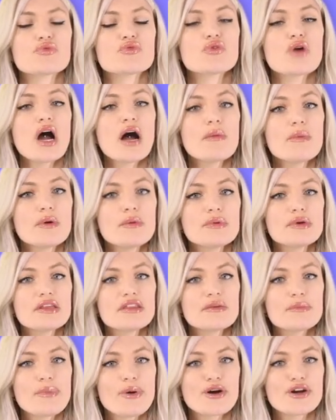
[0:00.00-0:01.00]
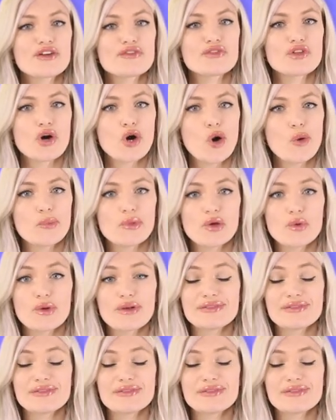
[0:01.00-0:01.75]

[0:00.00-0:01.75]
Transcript: probably the part of the home that